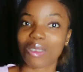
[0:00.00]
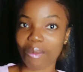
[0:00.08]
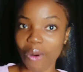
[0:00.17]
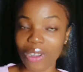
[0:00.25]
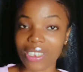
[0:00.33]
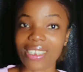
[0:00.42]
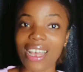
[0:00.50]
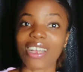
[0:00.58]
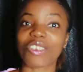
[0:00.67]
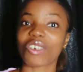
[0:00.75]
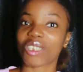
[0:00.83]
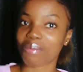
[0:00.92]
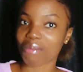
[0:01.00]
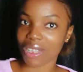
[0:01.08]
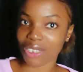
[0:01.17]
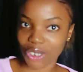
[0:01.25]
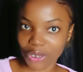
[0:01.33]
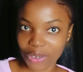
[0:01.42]
these points I just
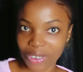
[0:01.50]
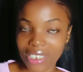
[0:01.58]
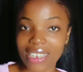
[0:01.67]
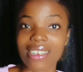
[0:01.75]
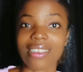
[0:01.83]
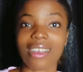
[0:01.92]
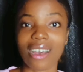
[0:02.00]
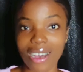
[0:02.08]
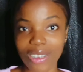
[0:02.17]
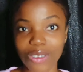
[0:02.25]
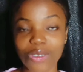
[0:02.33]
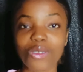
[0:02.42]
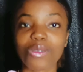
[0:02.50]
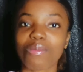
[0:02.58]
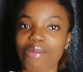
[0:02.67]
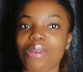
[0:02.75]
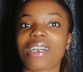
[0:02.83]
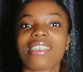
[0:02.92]
mentioned is
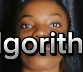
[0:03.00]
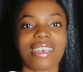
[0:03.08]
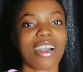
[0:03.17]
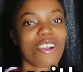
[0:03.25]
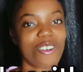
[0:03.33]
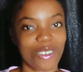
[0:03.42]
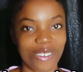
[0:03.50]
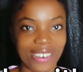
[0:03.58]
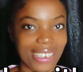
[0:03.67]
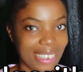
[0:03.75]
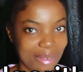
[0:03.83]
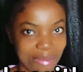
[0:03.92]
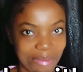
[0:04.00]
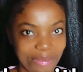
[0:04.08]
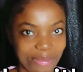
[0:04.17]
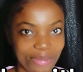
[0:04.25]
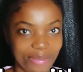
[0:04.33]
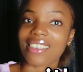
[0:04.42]
handled by the algorithm.
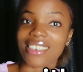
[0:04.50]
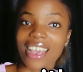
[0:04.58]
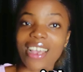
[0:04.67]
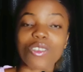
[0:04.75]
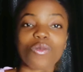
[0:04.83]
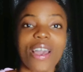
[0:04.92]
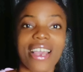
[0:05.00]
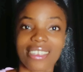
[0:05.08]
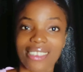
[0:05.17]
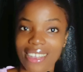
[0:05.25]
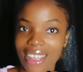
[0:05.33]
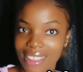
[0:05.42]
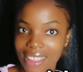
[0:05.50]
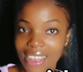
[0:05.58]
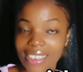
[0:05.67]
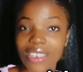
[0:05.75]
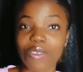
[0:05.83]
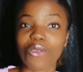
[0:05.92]
And here is why I said
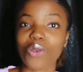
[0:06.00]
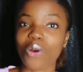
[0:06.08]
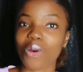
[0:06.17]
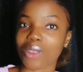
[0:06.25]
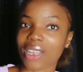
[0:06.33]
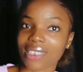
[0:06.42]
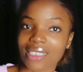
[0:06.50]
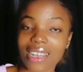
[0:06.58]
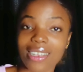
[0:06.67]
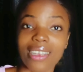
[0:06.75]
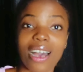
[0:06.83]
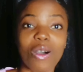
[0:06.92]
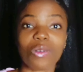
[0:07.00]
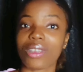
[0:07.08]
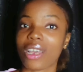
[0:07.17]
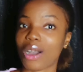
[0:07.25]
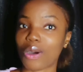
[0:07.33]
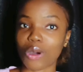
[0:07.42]
that if you understand how
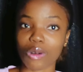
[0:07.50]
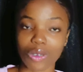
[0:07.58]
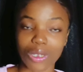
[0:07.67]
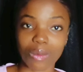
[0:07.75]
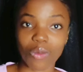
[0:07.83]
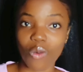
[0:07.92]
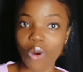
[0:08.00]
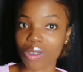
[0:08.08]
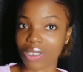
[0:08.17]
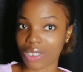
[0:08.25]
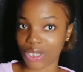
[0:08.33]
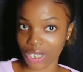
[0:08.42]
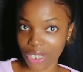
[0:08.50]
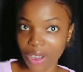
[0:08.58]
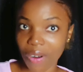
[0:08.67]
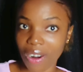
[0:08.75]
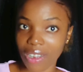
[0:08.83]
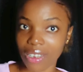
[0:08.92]
the algorithm works
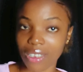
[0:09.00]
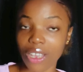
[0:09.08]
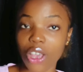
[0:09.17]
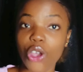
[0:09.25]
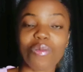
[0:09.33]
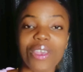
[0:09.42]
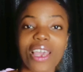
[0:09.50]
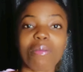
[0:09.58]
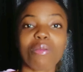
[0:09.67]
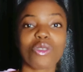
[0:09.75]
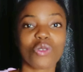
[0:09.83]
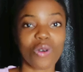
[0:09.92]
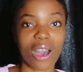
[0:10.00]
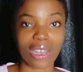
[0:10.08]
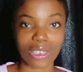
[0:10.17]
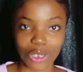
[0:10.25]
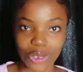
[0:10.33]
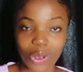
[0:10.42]
generally, you'll be able to
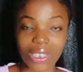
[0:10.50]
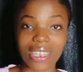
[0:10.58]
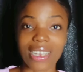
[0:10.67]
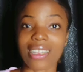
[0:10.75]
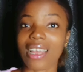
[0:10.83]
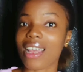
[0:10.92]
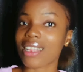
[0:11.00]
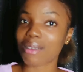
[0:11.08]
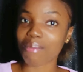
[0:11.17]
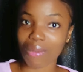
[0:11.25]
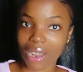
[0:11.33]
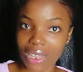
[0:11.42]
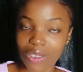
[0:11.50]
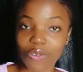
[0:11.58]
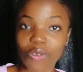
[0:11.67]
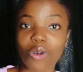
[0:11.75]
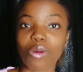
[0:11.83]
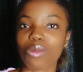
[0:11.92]
adjust in any
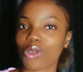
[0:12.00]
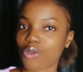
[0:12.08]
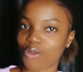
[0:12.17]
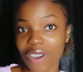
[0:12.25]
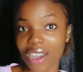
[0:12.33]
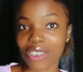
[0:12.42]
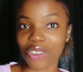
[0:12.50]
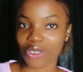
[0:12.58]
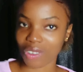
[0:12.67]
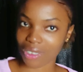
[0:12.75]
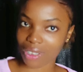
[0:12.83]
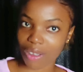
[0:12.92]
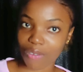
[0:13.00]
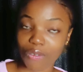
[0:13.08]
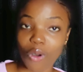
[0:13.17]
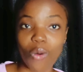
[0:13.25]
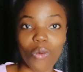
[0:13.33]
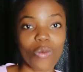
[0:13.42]
platform you find yourself,